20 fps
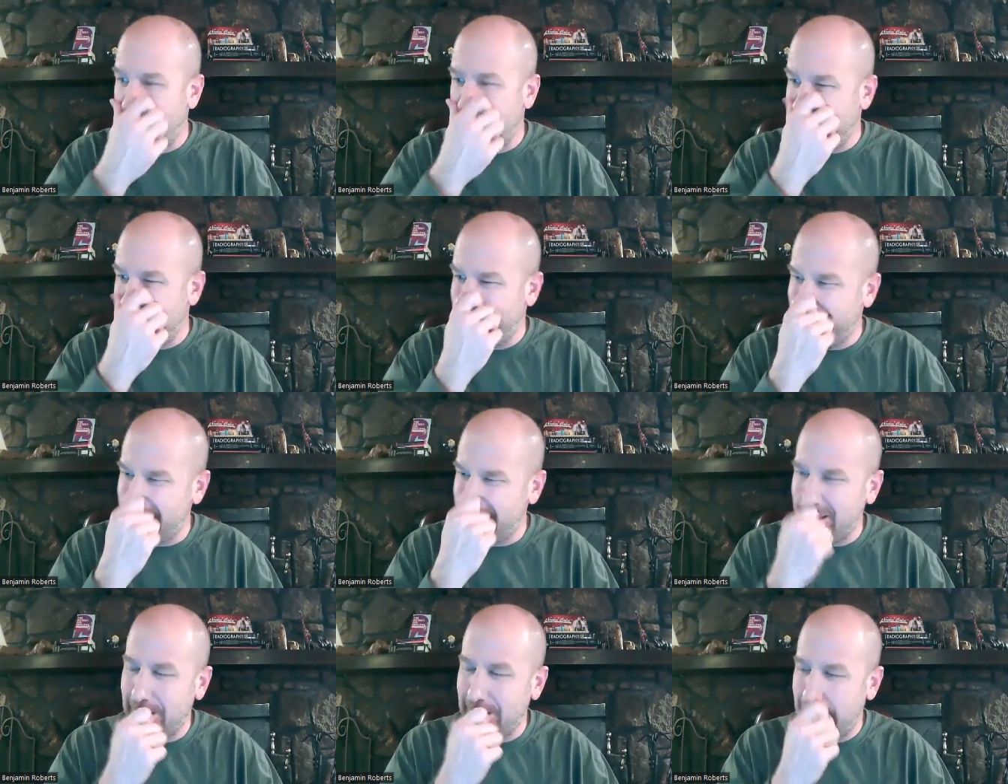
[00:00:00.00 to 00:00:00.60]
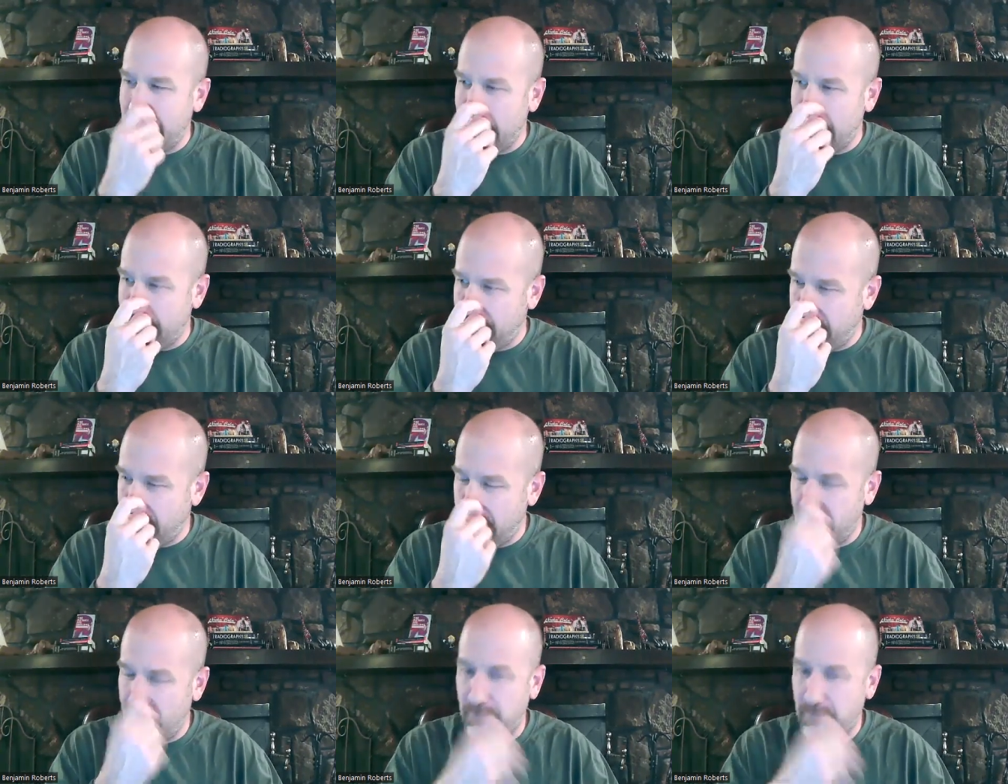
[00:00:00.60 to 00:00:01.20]
and there's a
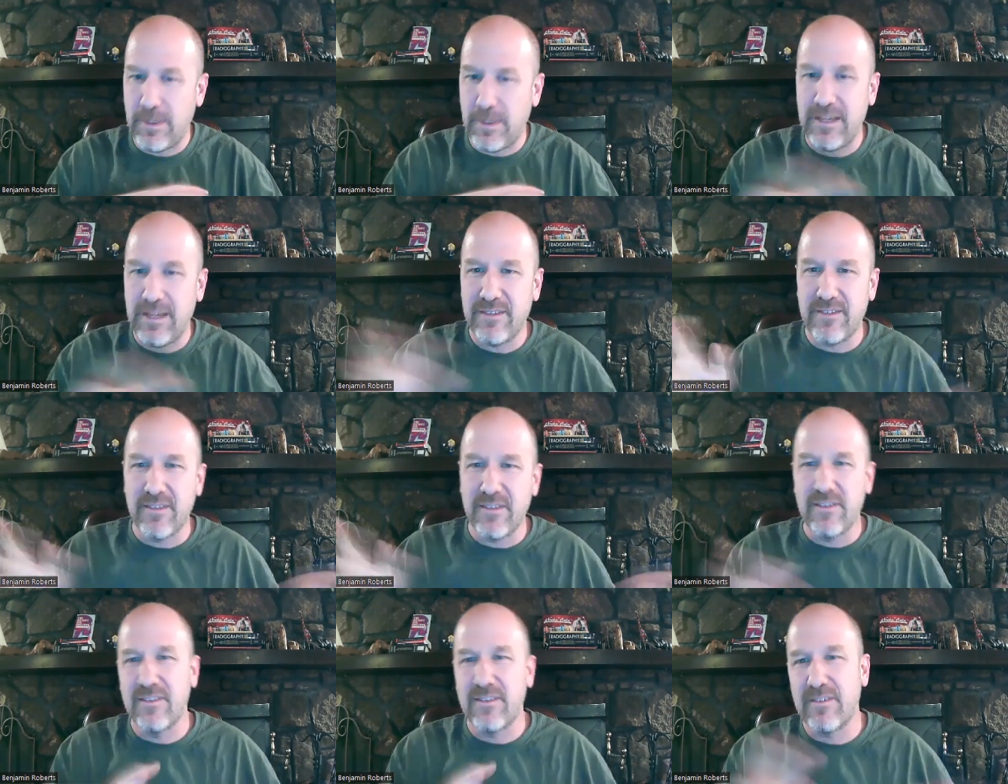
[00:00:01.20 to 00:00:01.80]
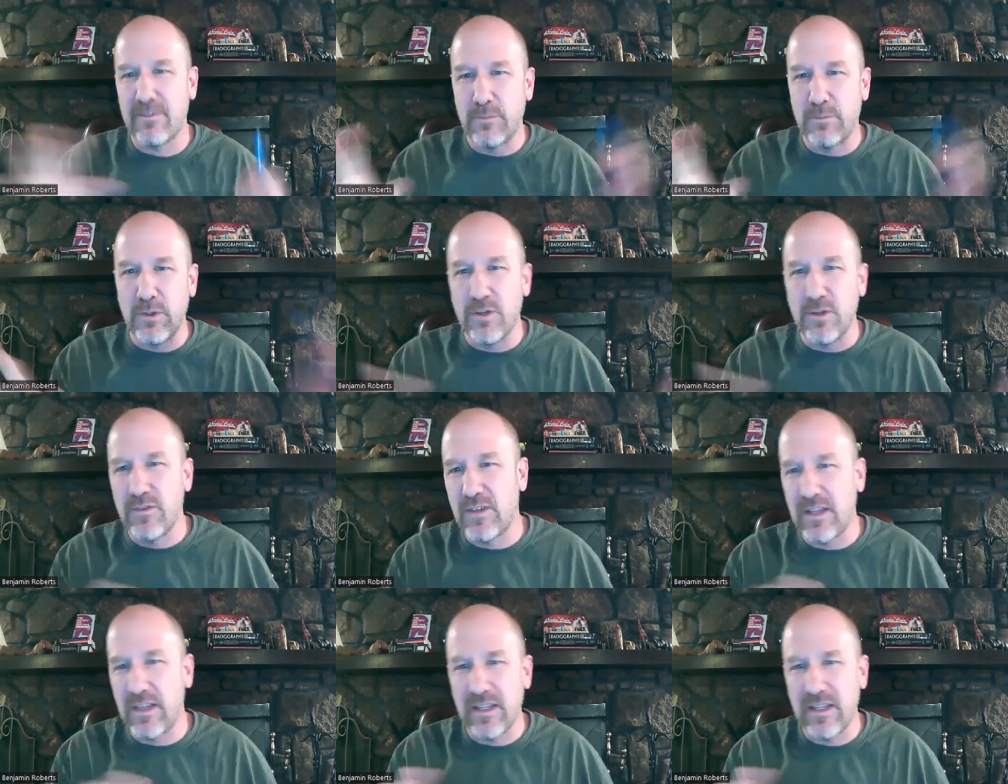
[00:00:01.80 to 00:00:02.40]
lot of pieces
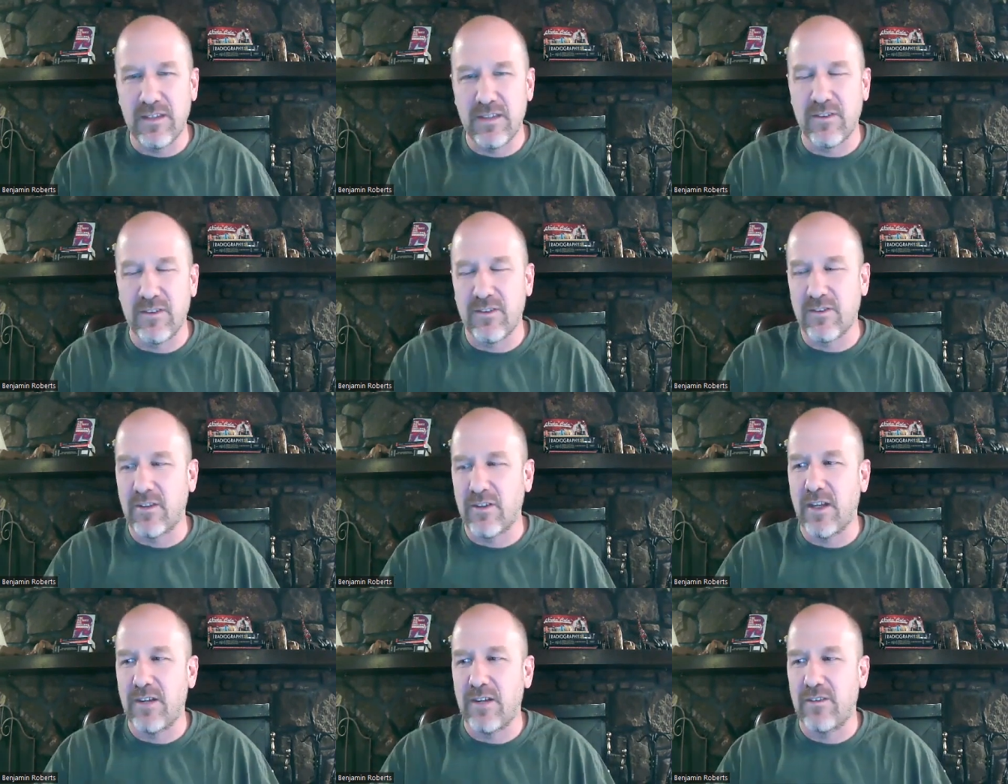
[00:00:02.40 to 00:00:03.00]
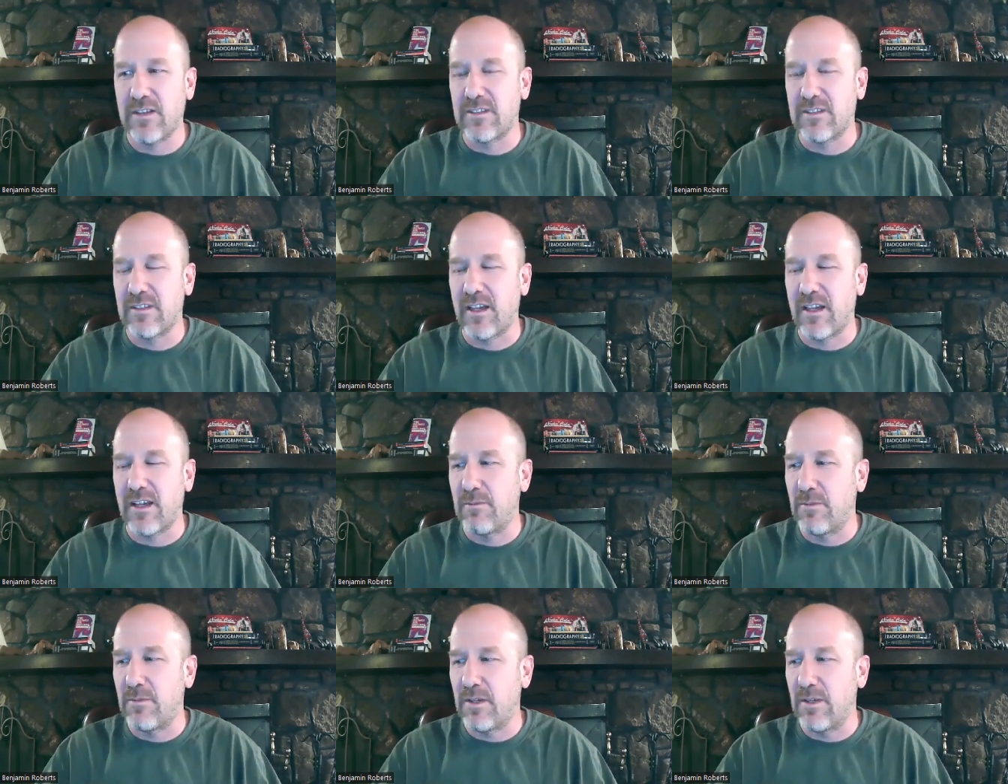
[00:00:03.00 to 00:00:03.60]
moving and there's a lot of
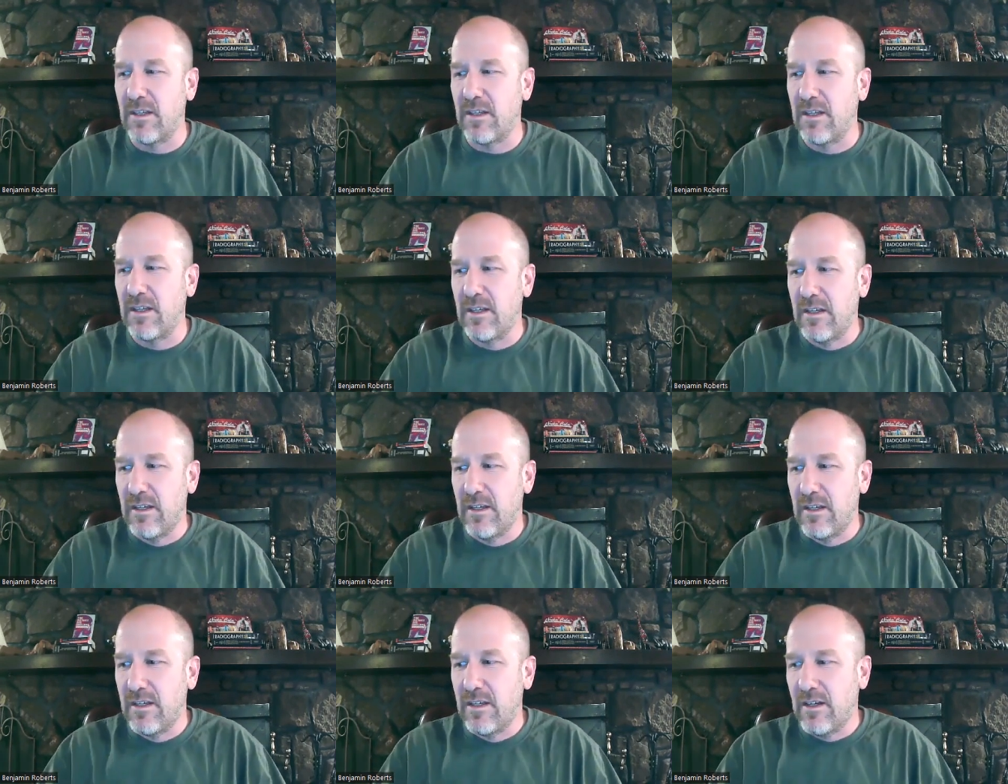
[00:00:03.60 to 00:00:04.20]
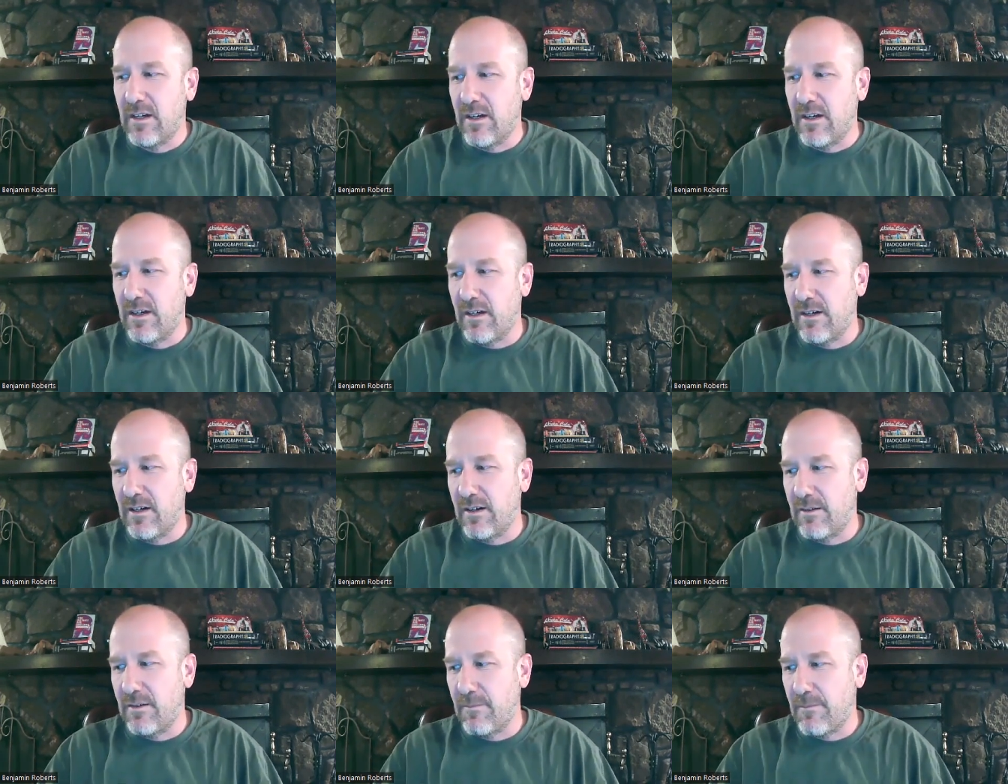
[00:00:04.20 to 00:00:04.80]
excitement.
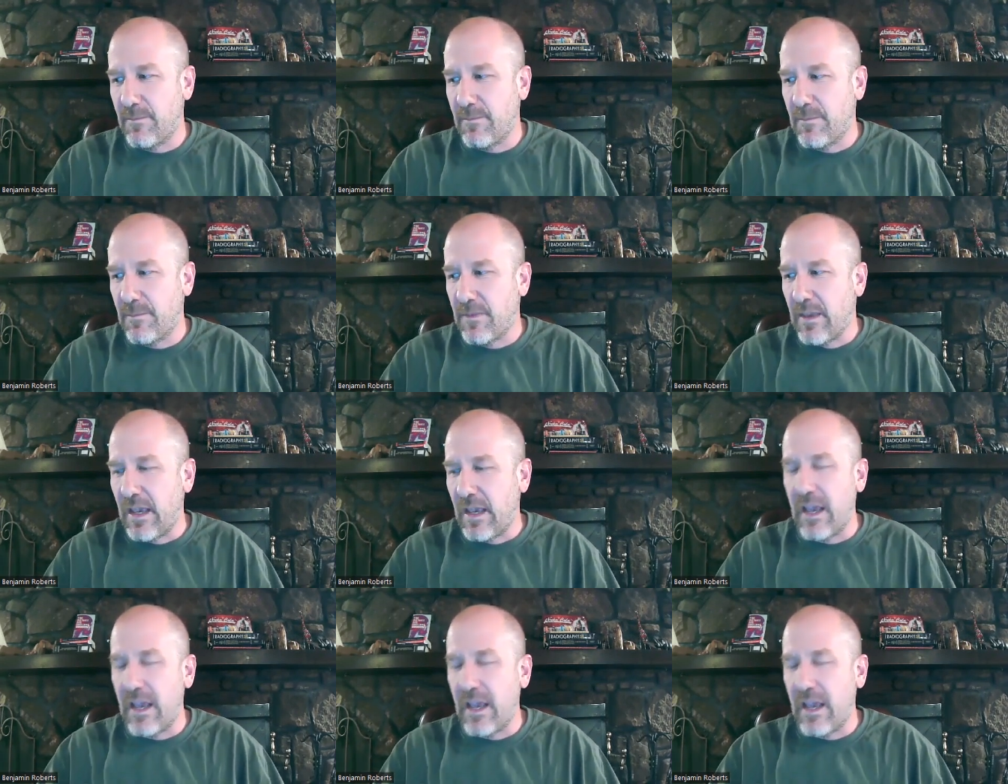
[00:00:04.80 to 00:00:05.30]
Um